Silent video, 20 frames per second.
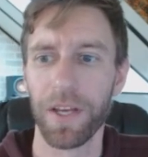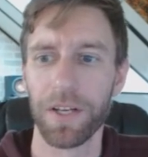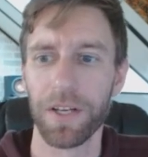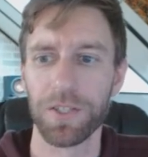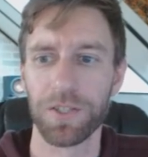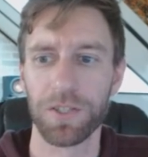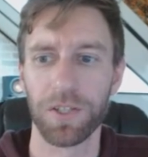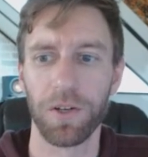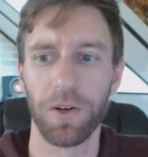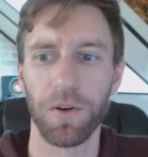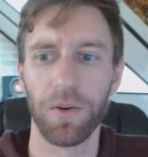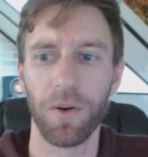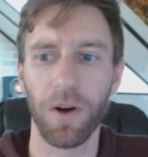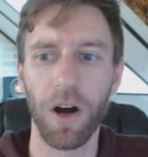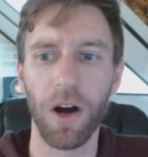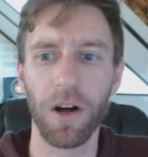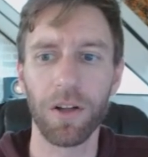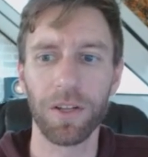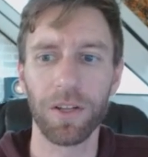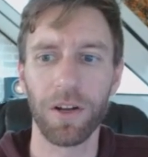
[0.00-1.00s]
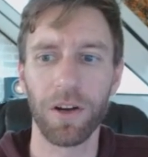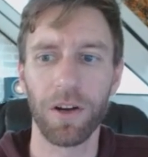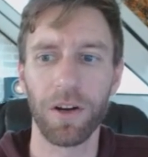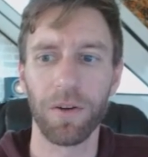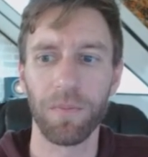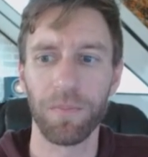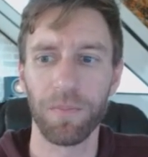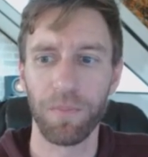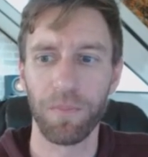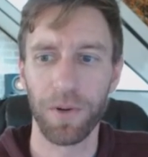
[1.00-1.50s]
So all in
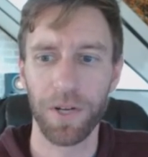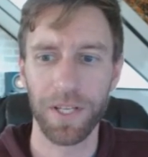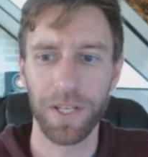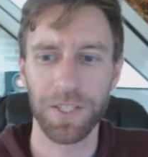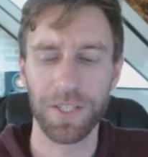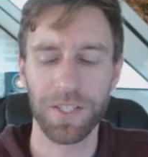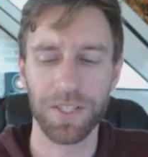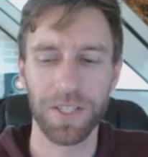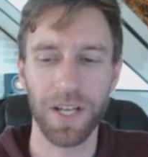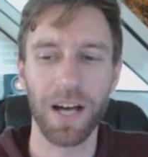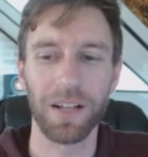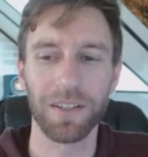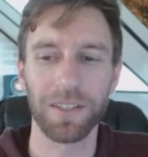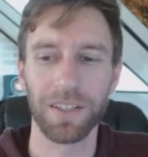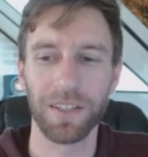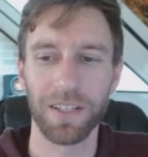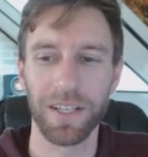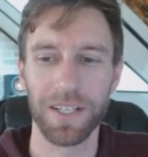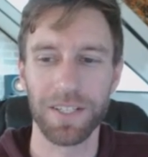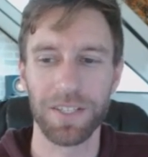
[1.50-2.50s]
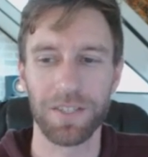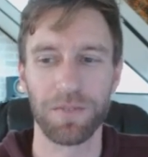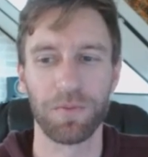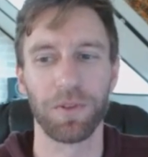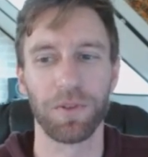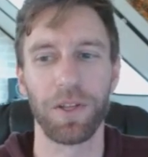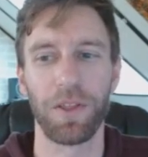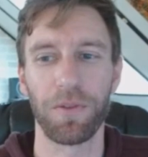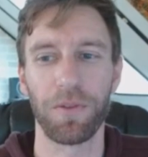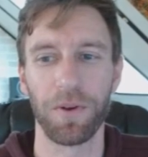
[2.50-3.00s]
all, pretty solid list,
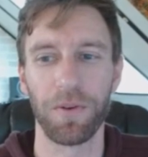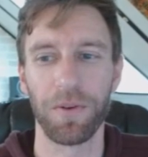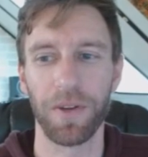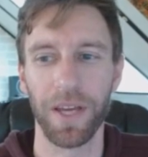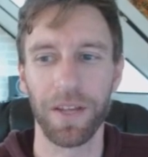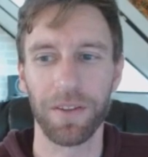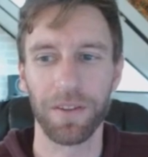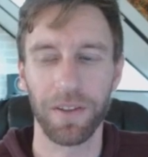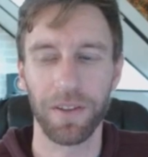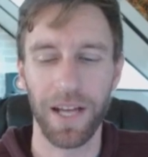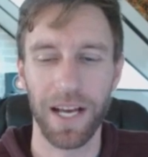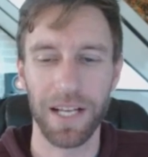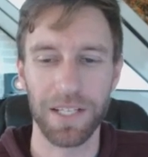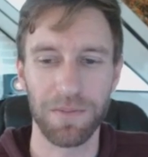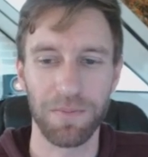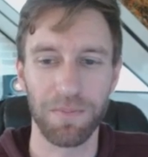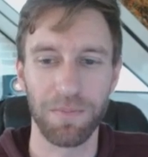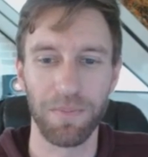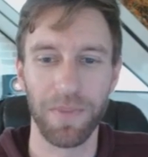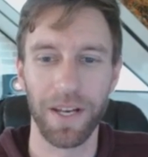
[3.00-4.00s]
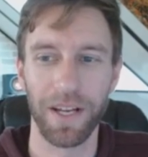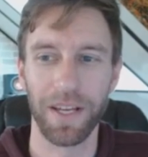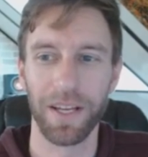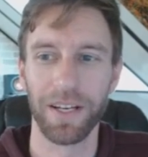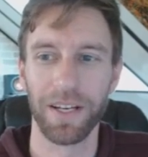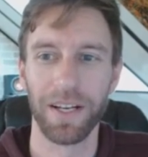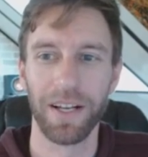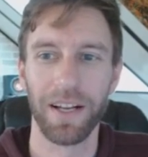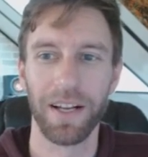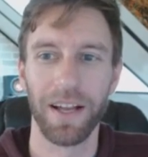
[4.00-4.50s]
really thrown together last minute,
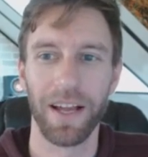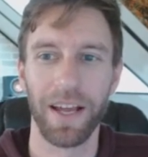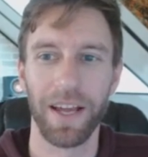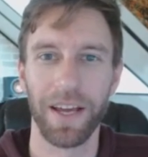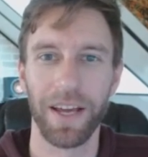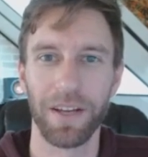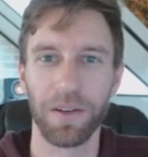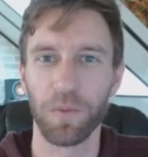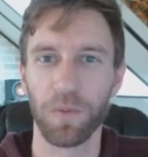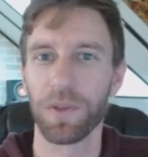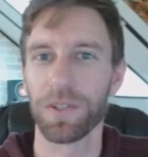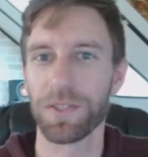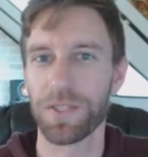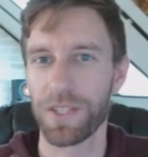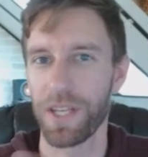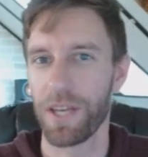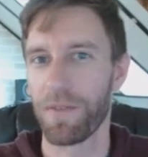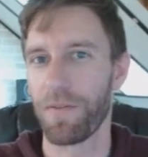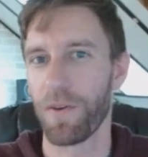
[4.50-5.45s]
and we'll see if it